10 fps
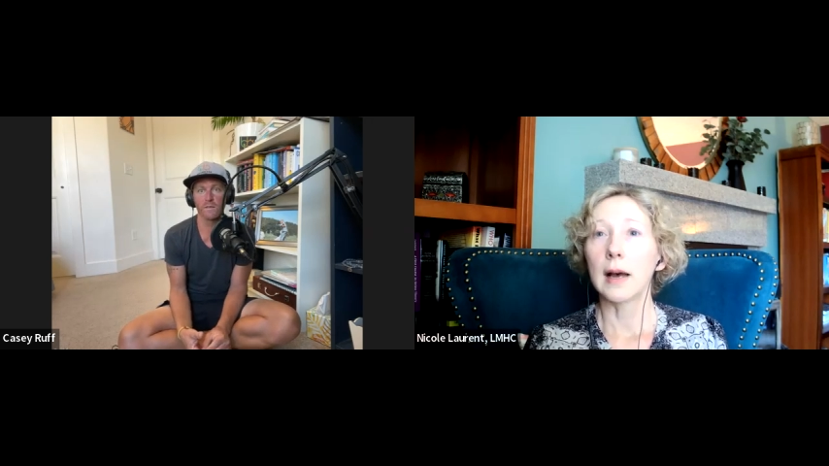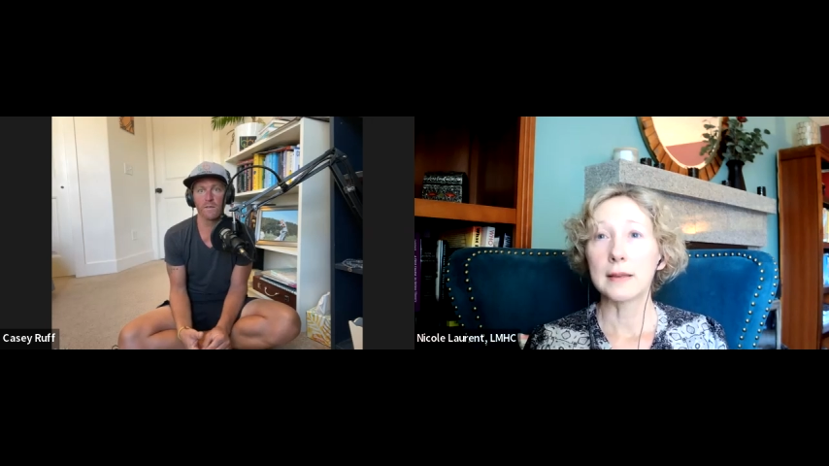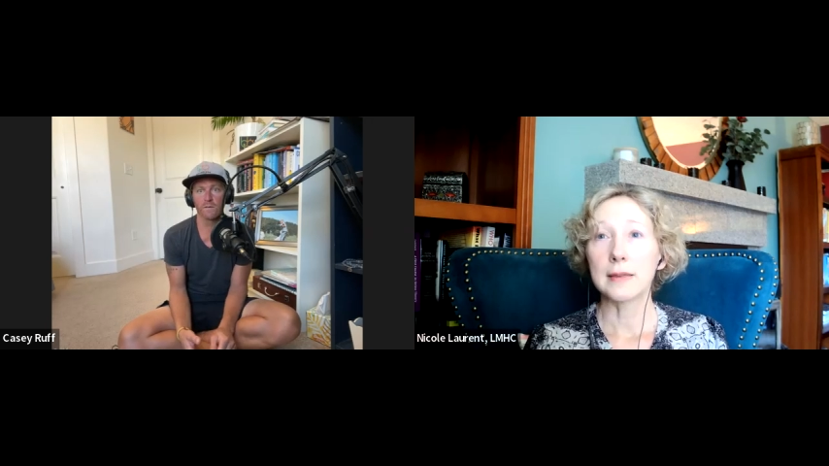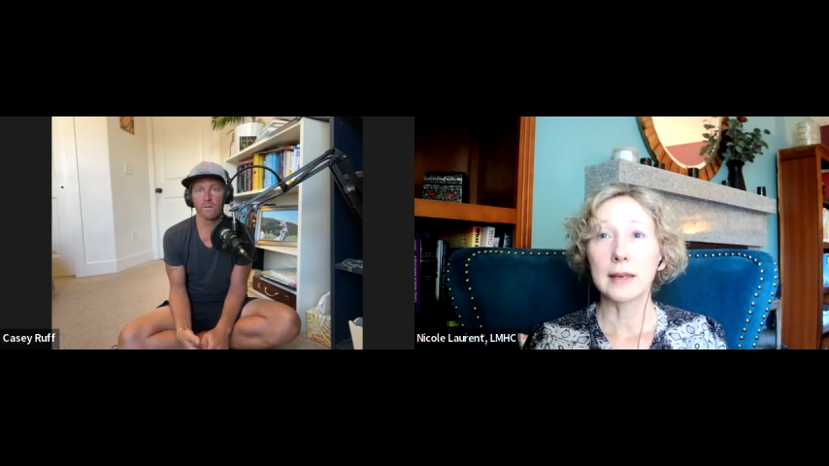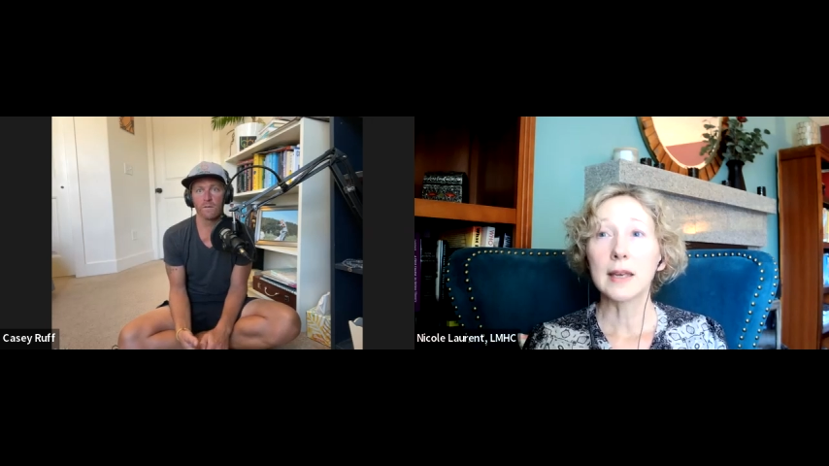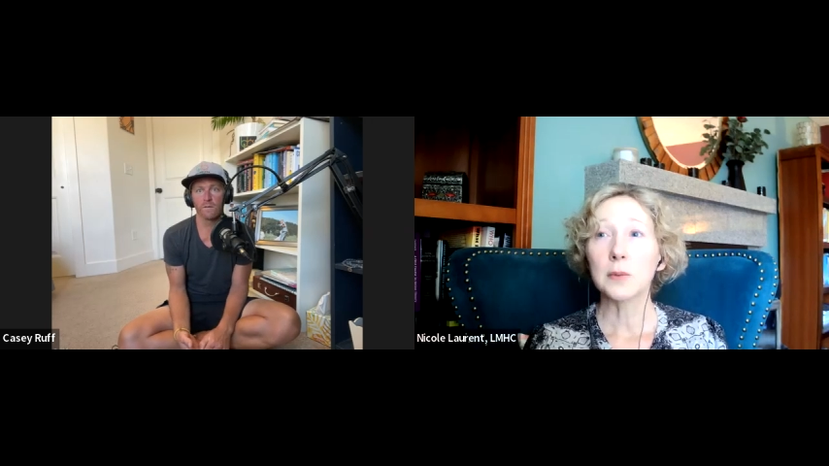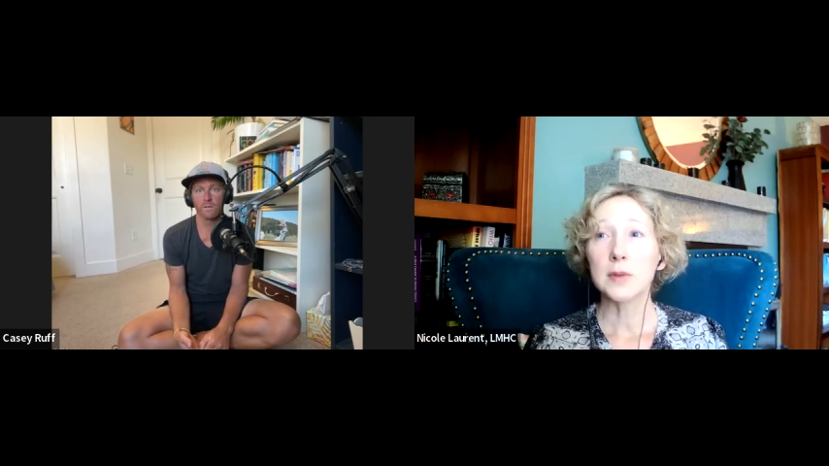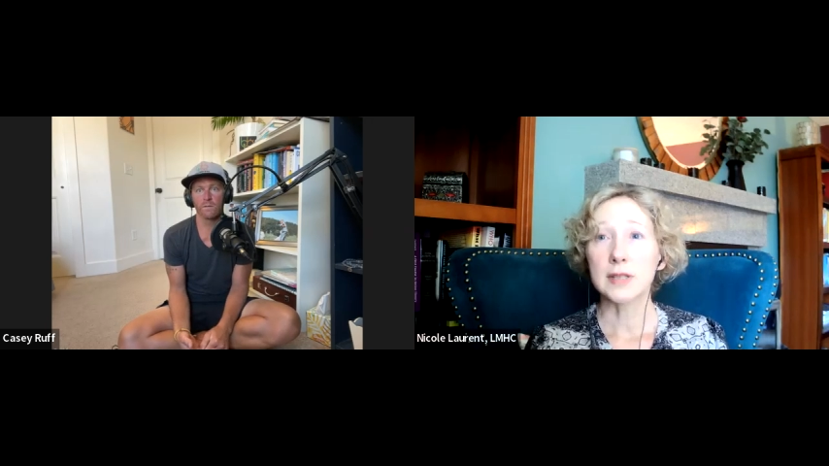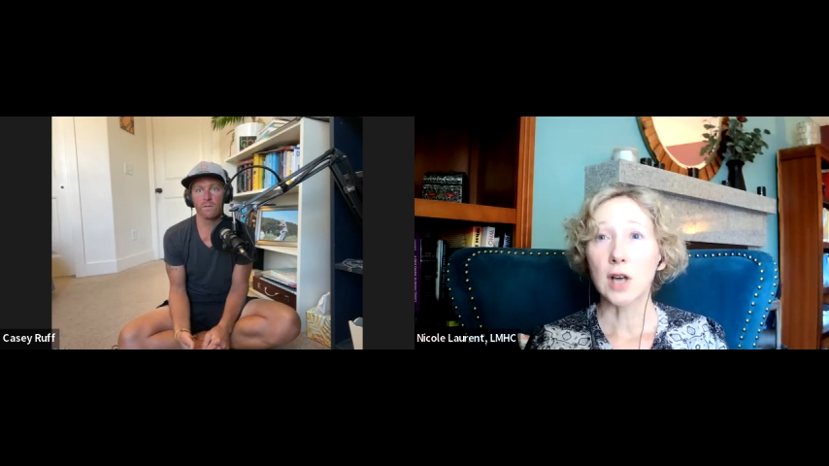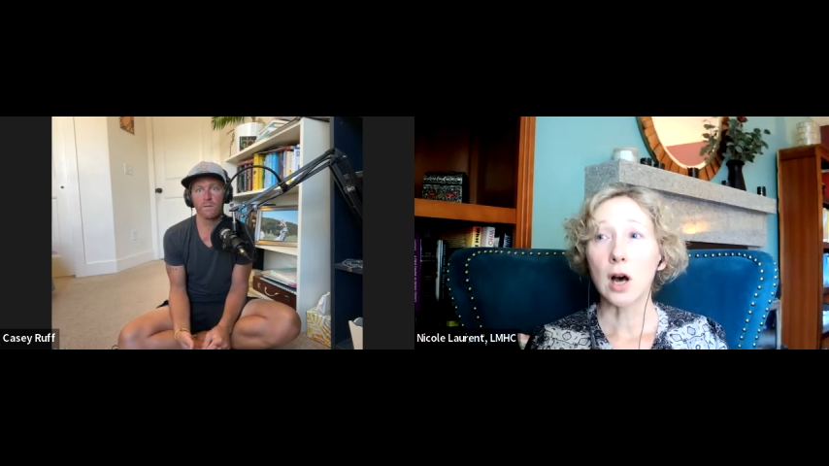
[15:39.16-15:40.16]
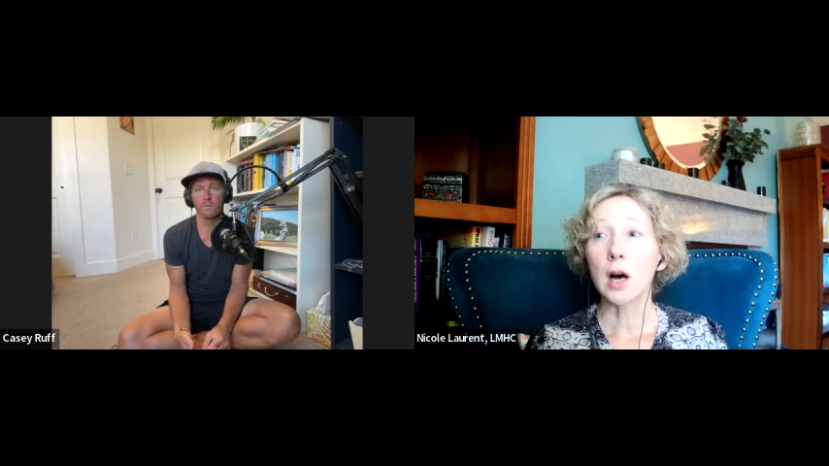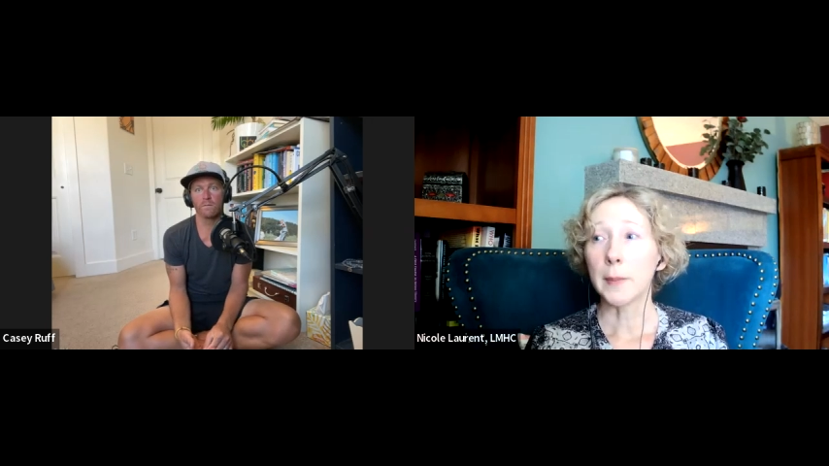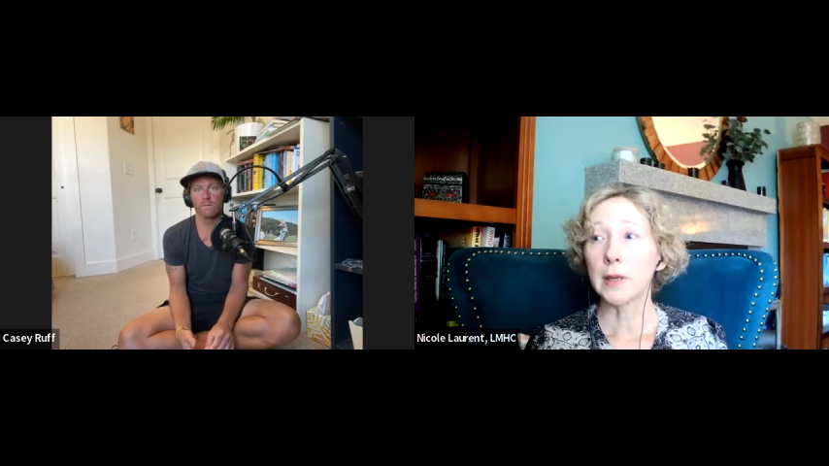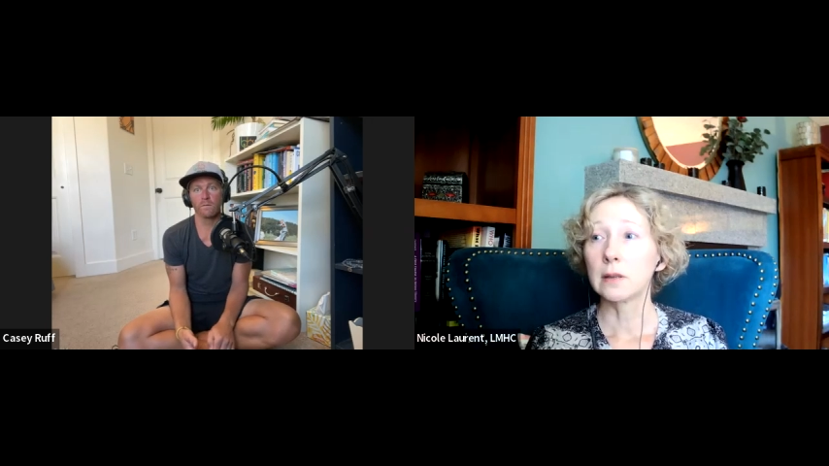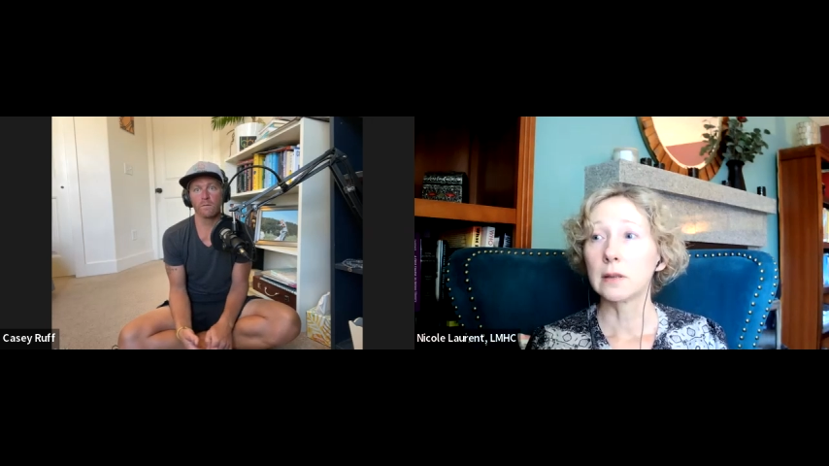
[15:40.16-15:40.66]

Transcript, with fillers: I think it was Dom.